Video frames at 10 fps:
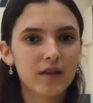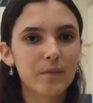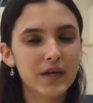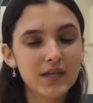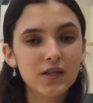the
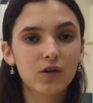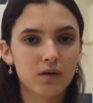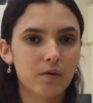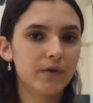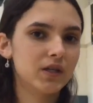peace
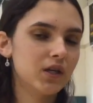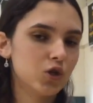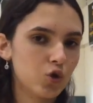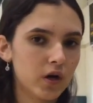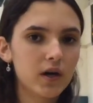agreement between
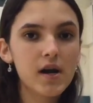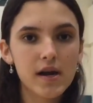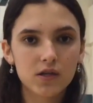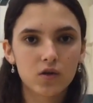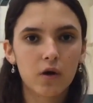Jordan and
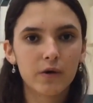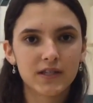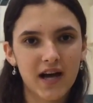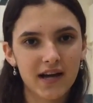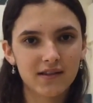Israel was
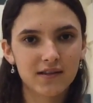signed.